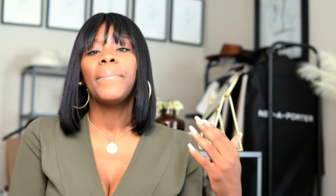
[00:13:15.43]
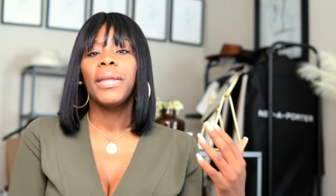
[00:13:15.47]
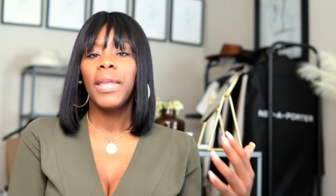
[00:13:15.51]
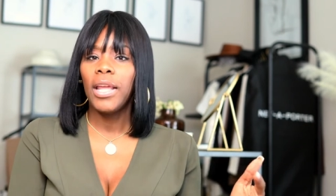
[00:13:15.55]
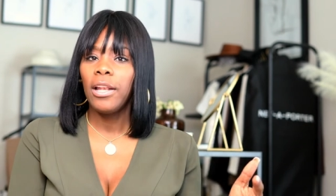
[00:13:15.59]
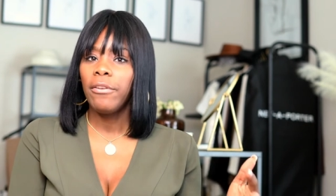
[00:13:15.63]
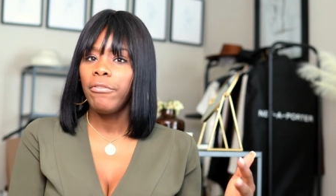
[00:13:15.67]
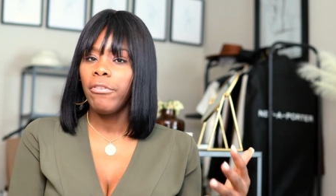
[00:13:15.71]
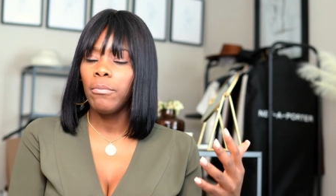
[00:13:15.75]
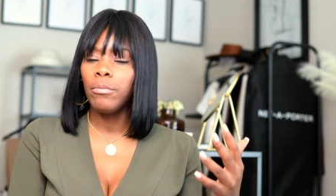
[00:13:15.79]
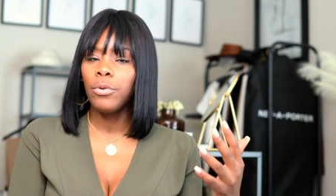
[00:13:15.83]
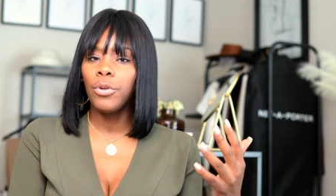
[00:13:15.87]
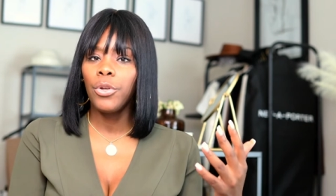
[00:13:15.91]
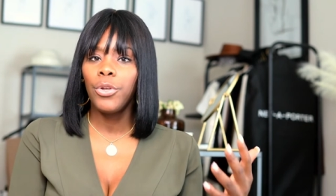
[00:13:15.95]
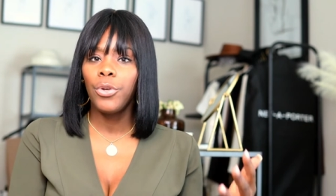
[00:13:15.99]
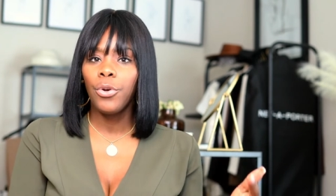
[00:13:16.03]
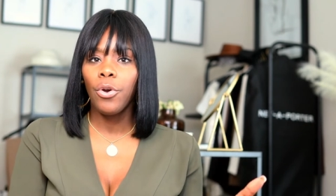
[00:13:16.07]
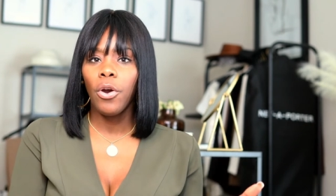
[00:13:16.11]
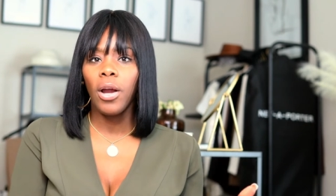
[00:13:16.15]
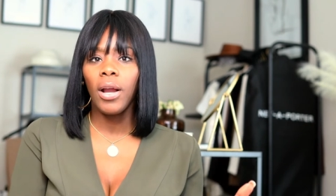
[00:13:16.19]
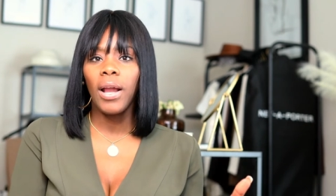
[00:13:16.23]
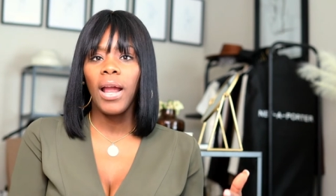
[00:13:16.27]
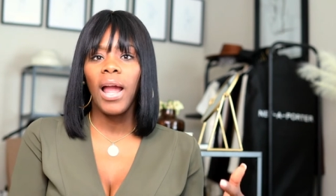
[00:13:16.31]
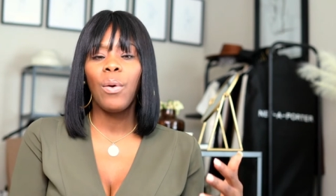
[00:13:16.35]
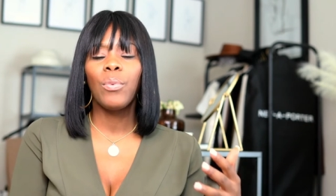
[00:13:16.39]
being from New
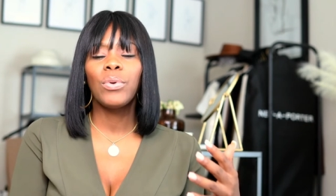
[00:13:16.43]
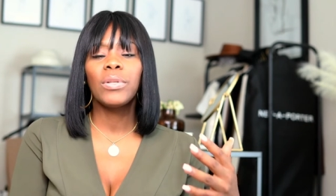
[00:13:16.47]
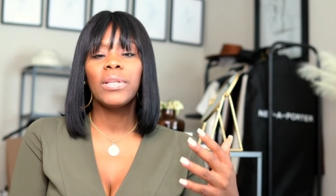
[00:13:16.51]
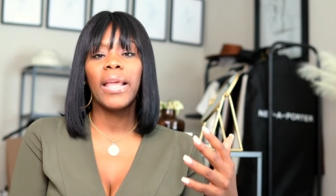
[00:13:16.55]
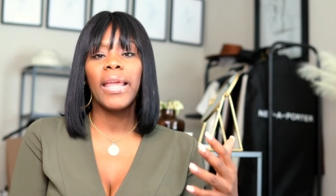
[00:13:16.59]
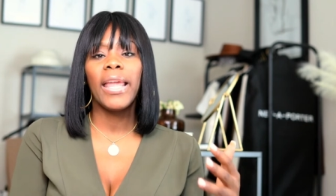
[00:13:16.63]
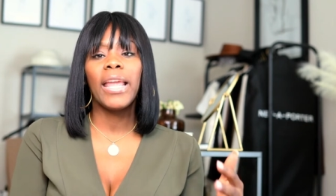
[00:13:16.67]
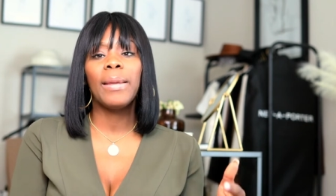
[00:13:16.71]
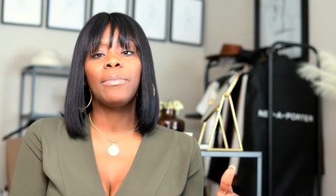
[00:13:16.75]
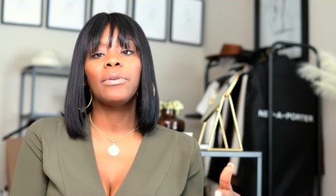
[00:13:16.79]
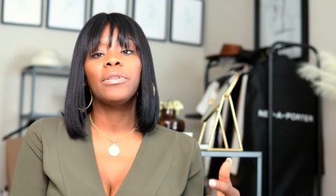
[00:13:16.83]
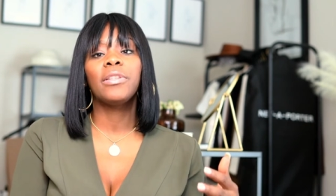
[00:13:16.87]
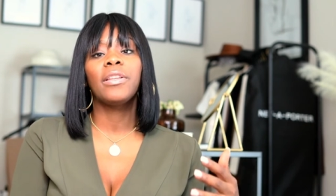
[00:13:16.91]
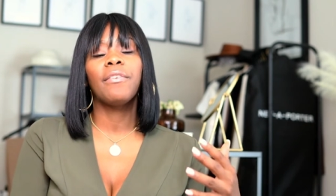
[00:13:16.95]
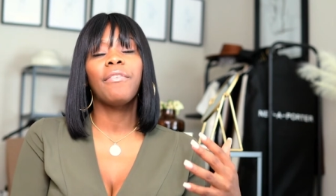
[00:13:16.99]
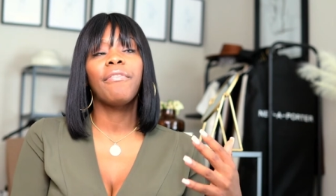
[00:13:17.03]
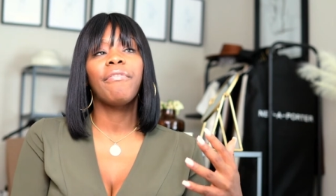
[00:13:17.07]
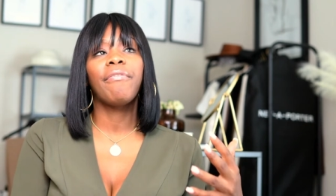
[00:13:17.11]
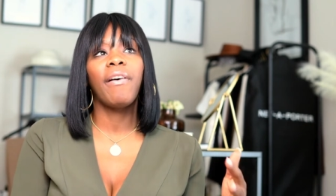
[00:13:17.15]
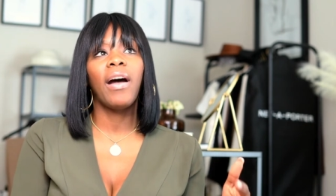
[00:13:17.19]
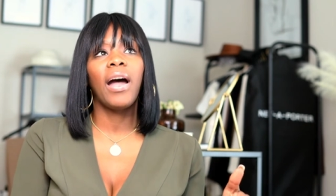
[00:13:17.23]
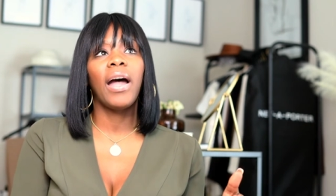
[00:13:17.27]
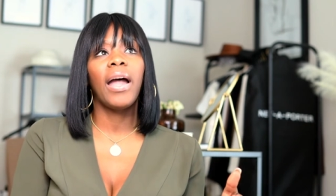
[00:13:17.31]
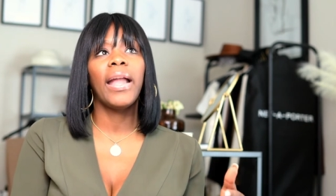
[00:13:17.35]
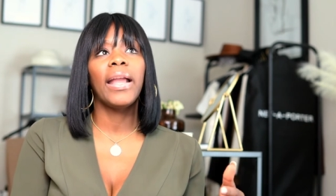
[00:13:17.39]
York, I was able to
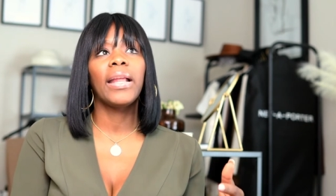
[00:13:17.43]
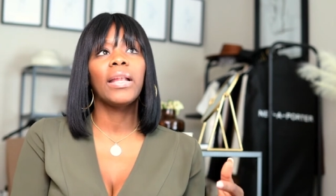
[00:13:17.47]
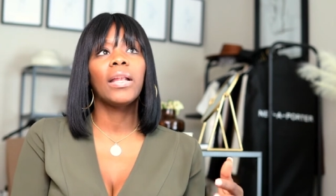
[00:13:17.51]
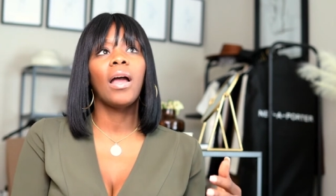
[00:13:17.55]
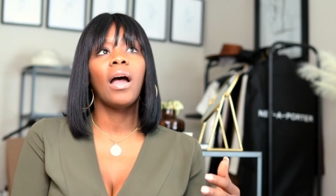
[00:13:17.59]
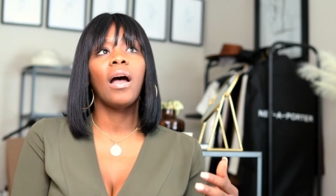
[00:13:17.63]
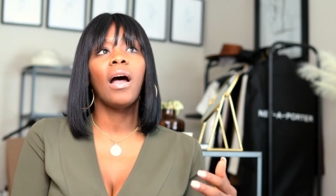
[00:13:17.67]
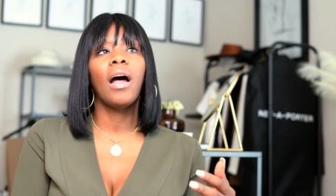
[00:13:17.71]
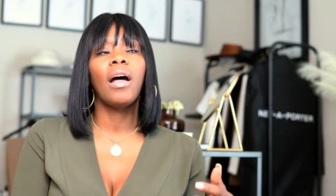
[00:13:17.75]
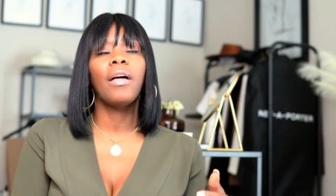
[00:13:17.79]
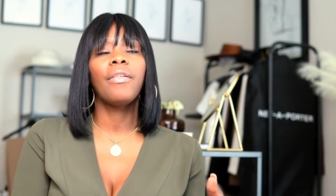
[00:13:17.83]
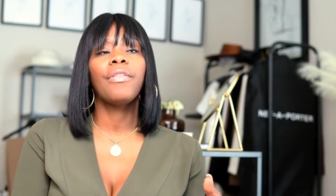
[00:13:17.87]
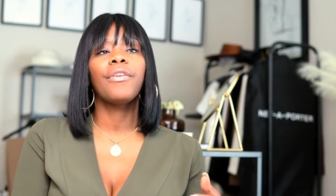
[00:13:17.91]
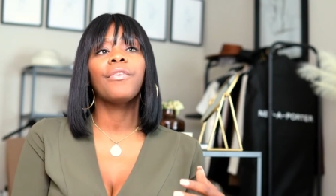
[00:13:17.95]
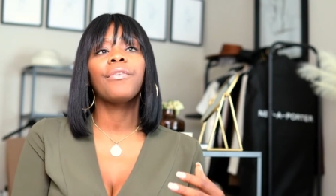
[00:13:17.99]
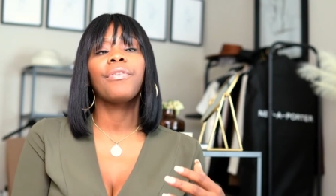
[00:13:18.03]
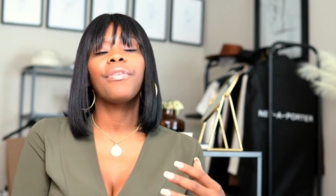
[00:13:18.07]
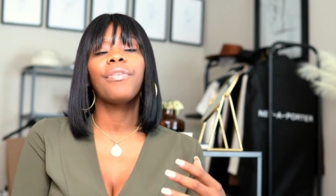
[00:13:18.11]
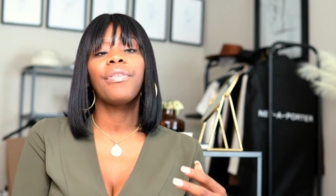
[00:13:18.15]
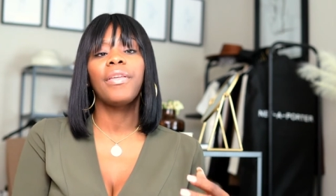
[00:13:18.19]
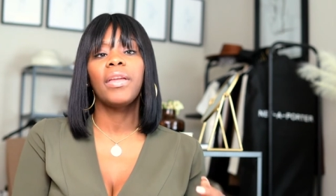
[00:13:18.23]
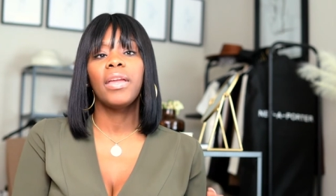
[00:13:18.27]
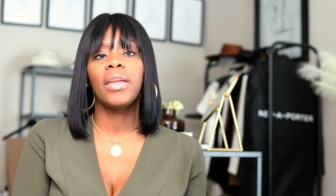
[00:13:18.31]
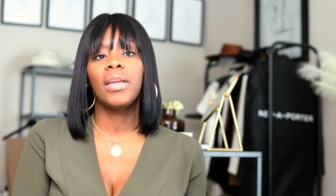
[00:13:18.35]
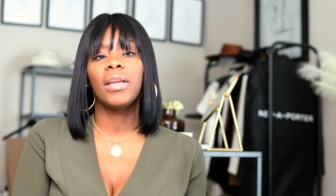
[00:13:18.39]
find other
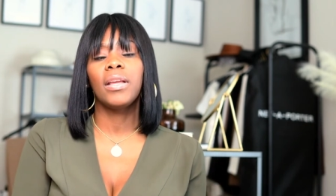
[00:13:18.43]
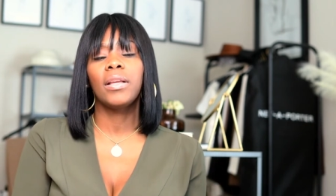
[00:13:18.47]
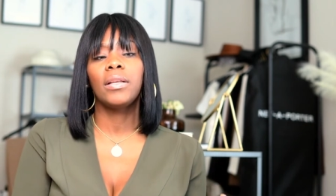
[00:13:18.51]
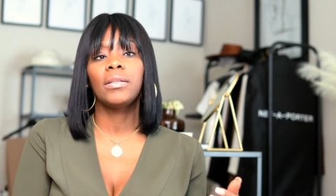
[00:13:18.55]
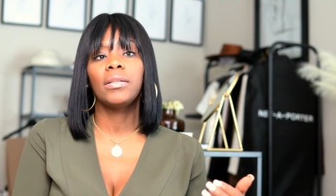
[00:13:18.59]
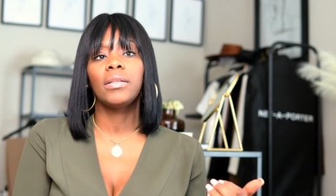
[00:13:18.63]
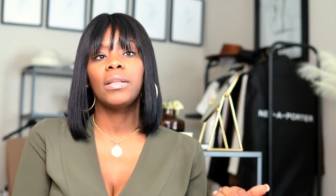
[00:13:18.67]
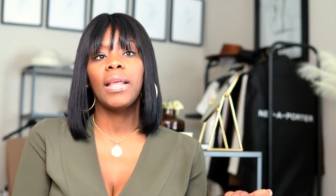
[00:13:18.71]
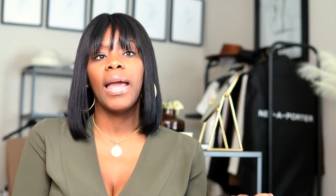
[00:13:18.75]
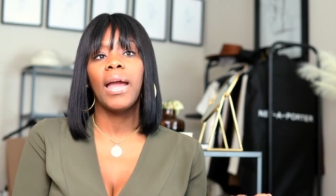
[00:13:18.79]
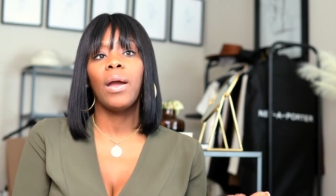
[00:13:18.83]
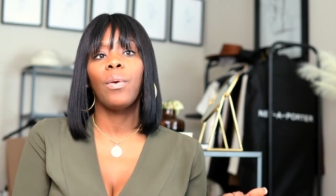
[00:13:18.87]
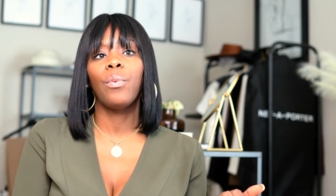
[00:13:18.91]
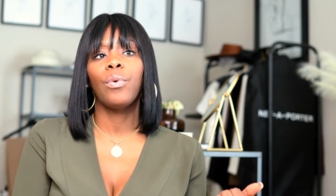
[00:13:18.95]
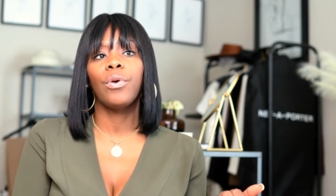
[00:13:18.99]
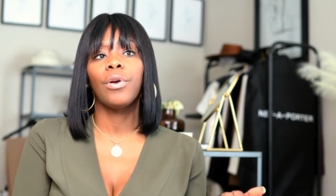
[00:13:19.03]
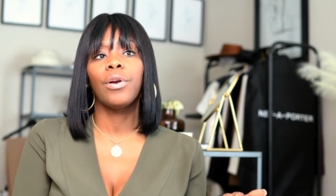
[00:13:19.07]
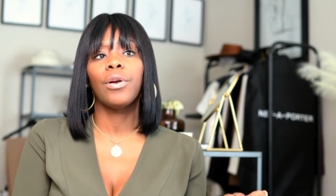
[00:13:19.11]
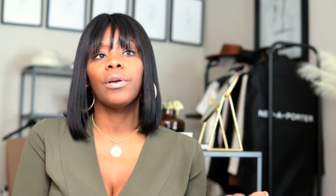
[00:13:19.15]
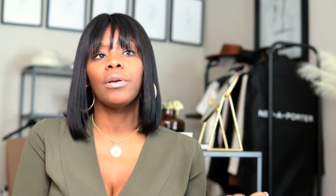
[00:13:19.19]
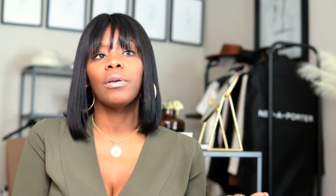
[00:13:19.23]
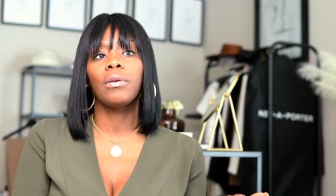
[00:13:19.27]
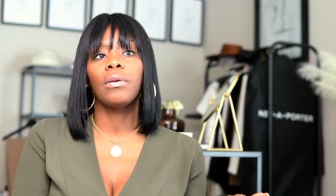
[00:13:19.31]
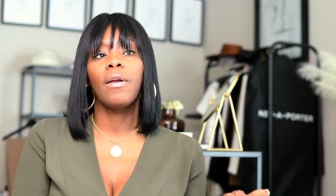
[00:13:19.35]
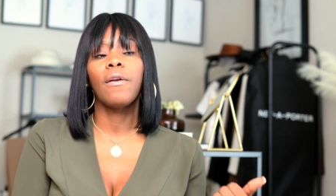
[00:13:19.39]
things that
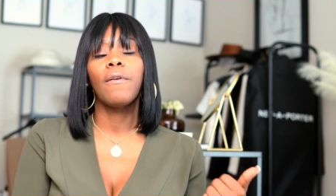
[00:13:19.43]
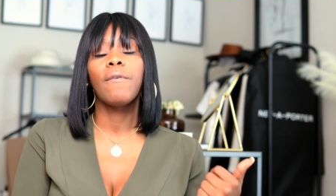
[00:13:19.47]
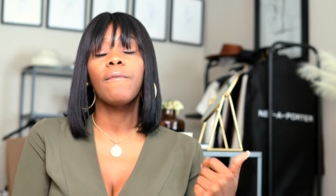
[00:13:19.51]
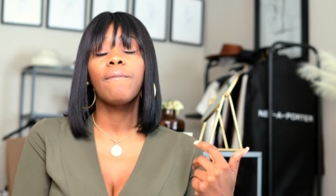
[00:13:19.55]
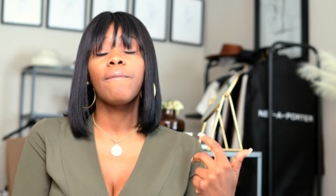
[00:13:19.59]
were